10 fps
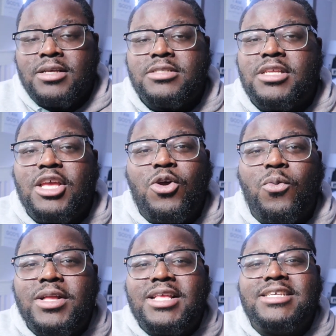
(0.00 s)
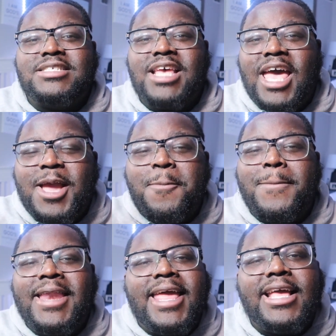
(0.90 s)
still with the
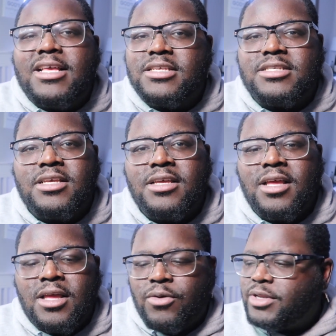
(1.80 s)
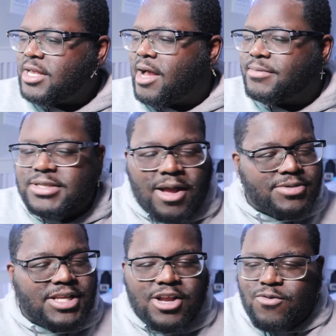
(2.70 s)
same niggas. What is that?
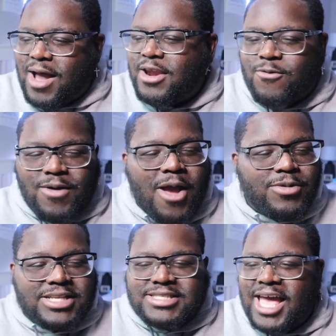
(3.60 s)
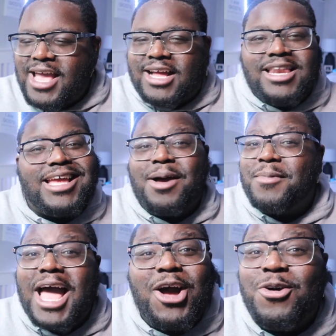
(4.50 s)
I'm still riding around with the same clique.
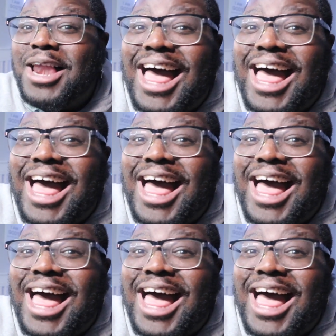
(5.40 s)
I'm not gonna